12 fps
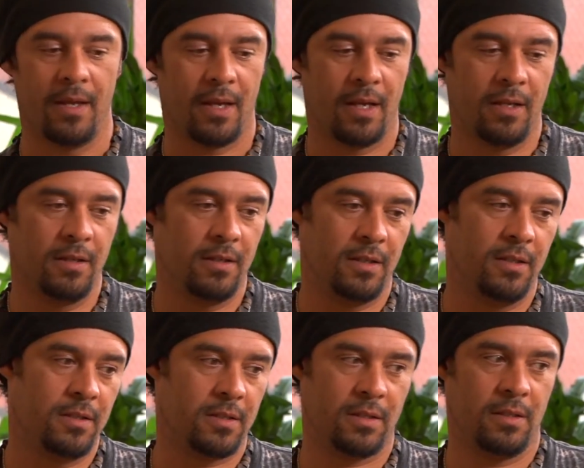and
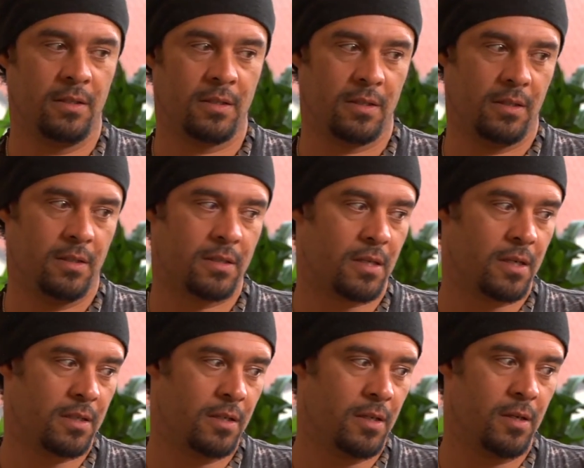you start
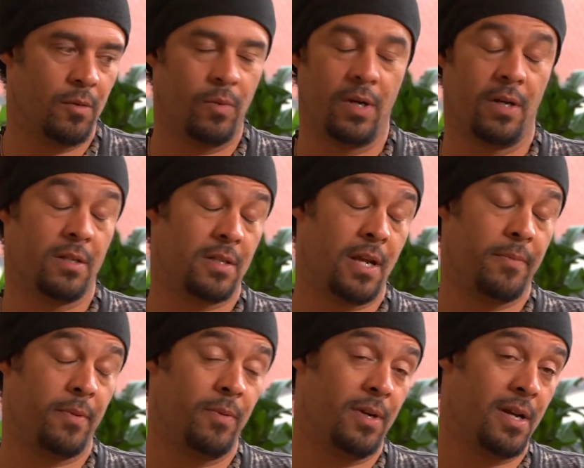to know where to step
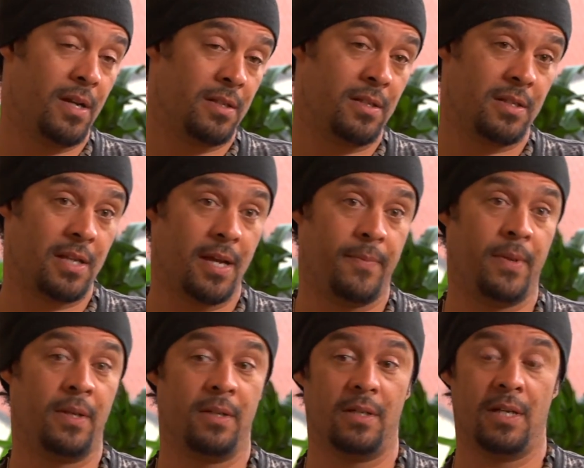and where not to step,
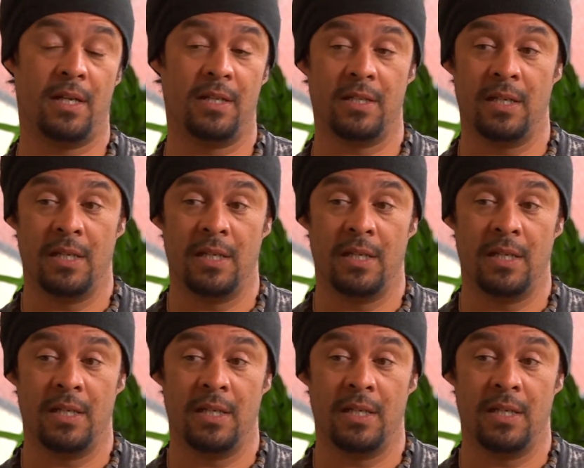and